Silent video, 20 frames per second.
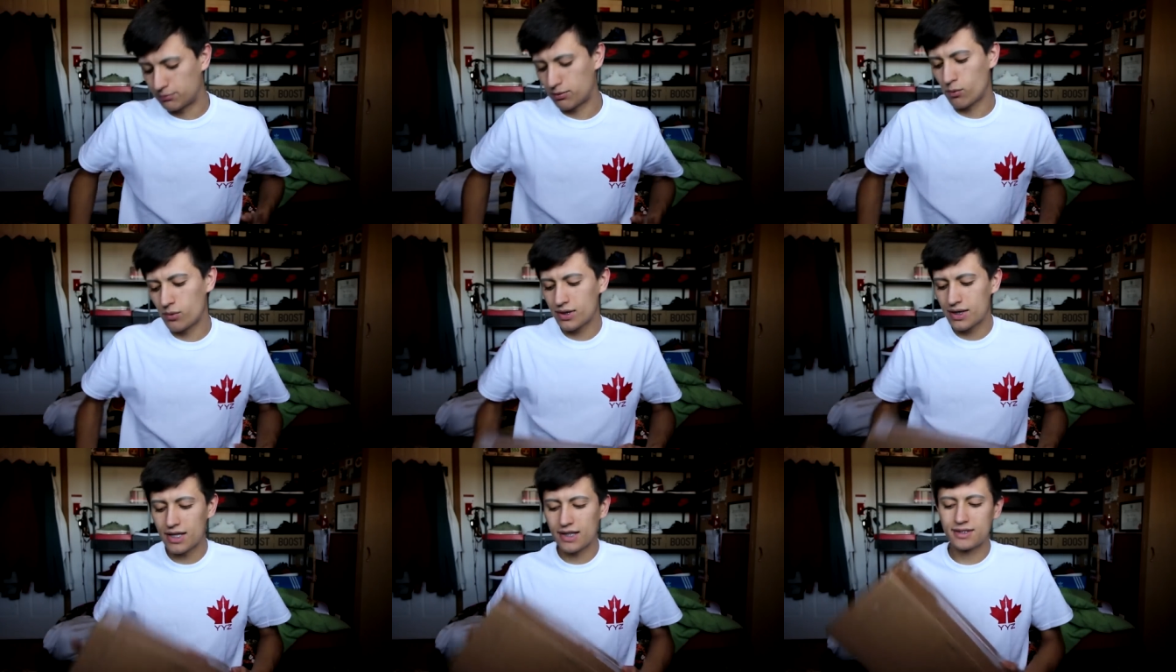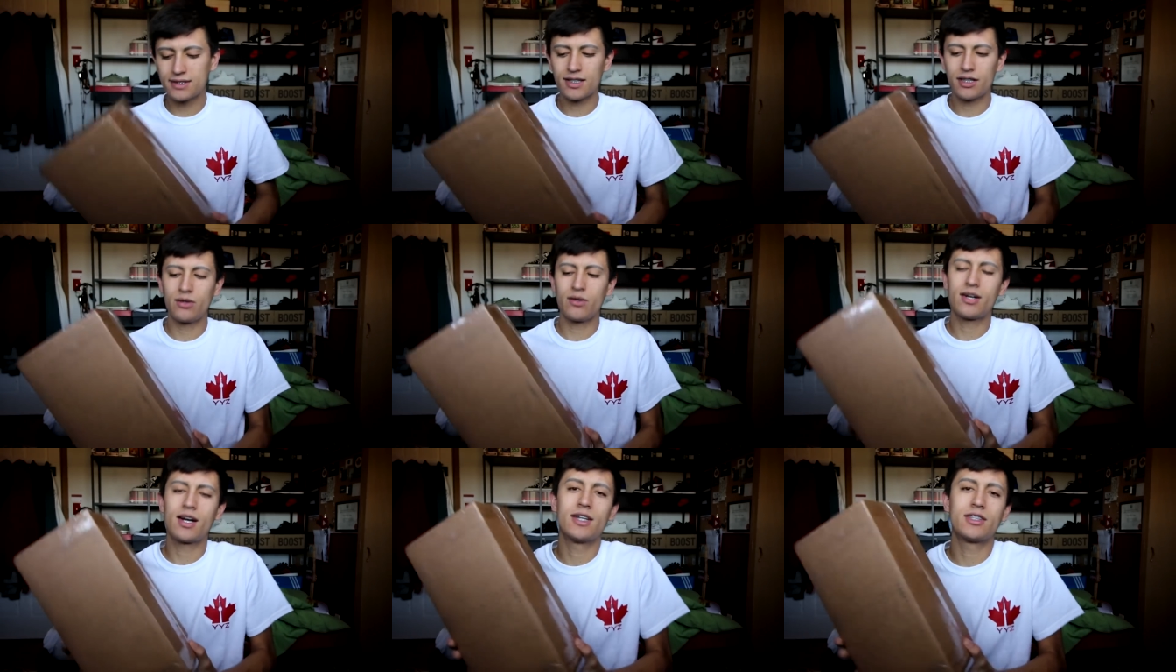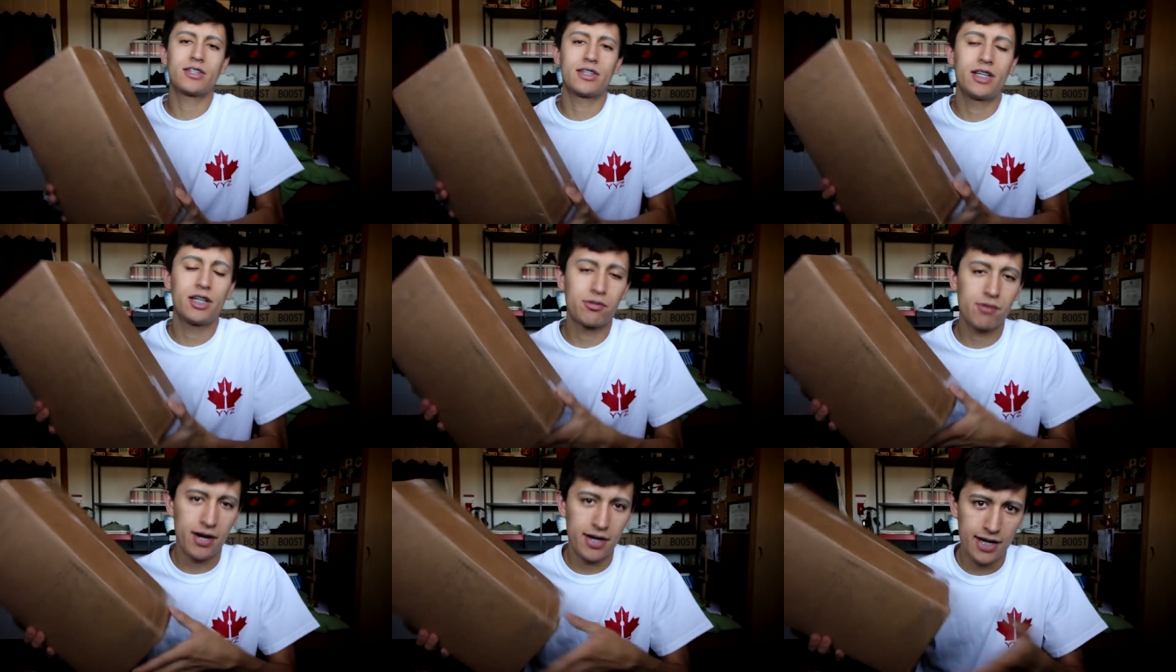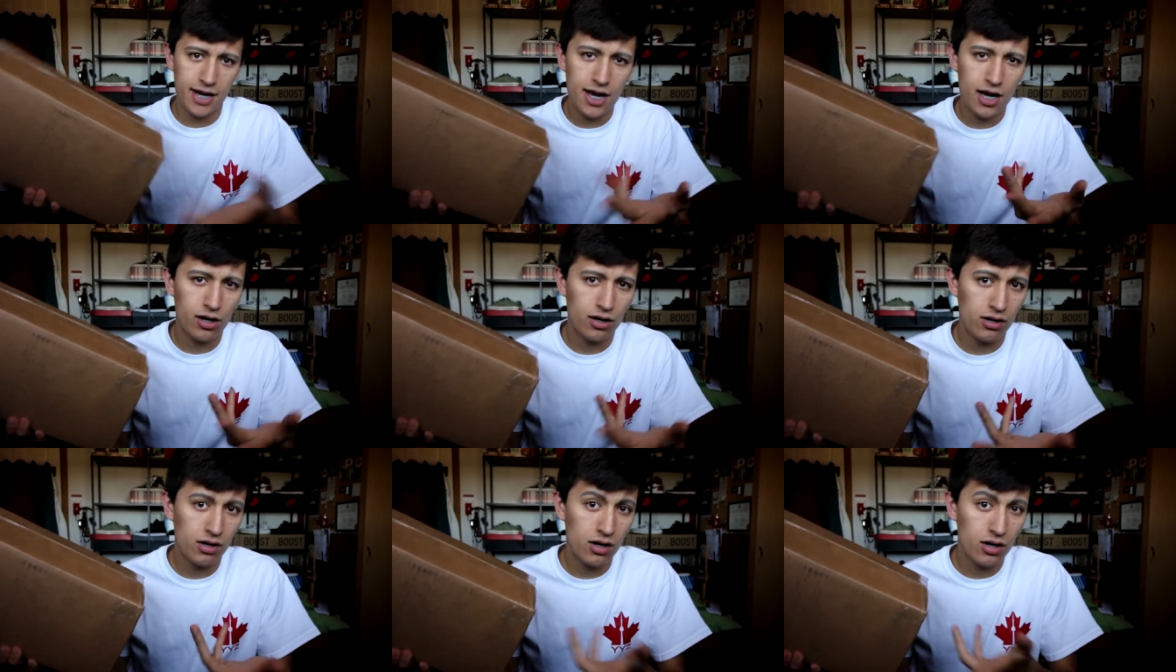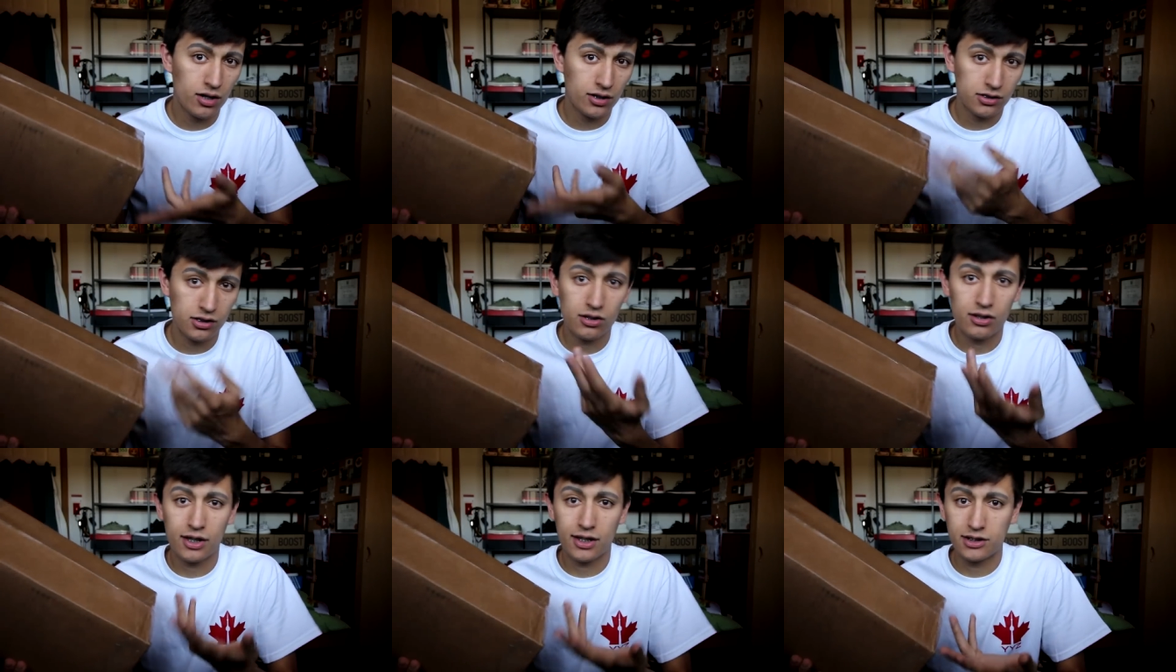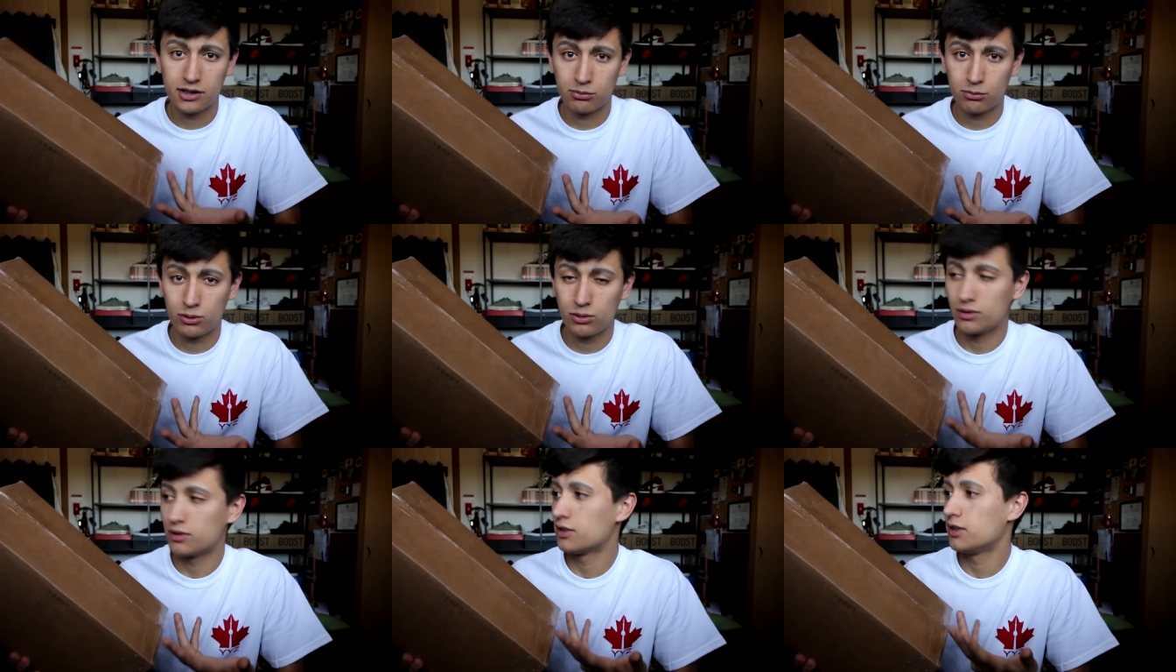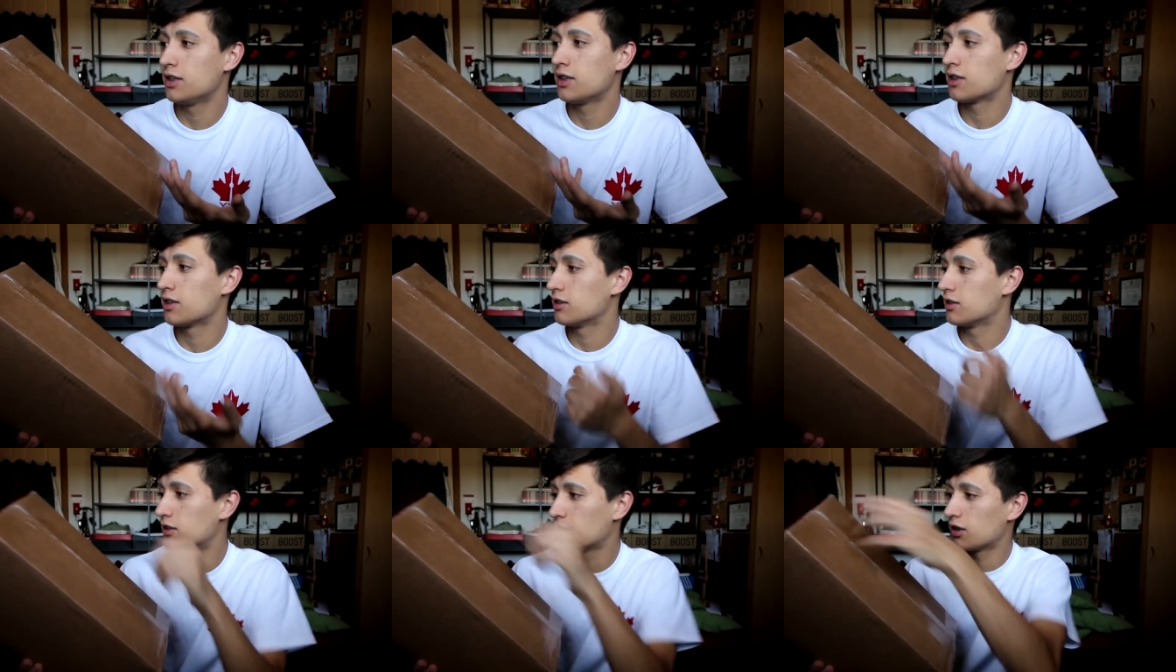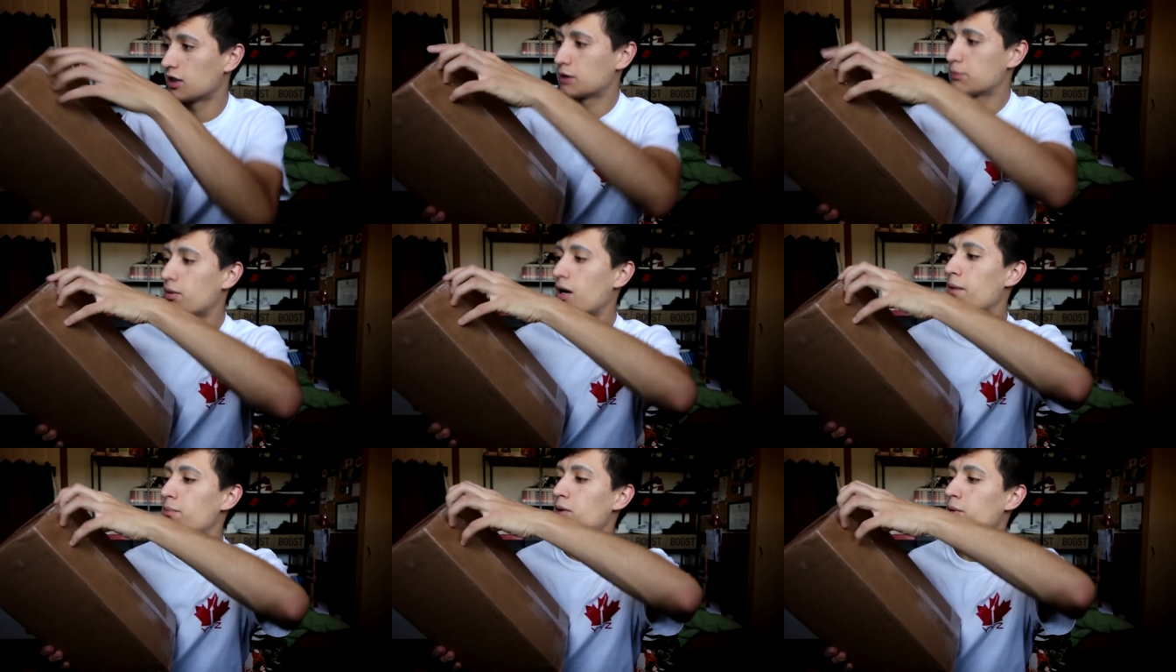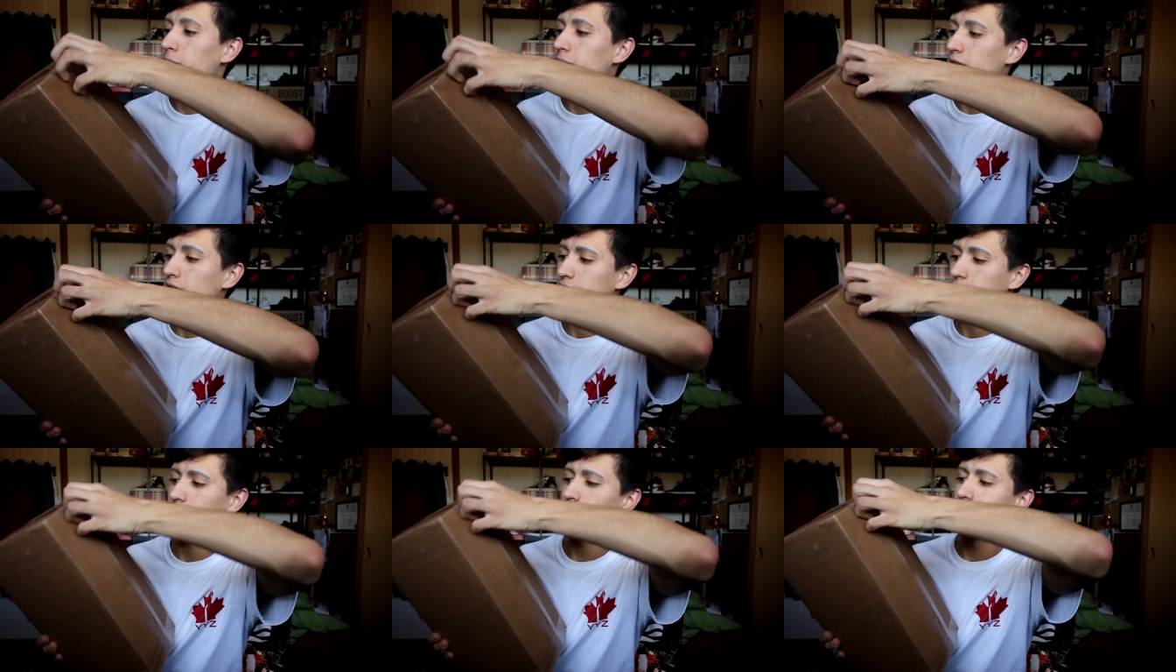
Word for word: But with that said, you guys are here right now to look at some cool sneakers. So let's pop open this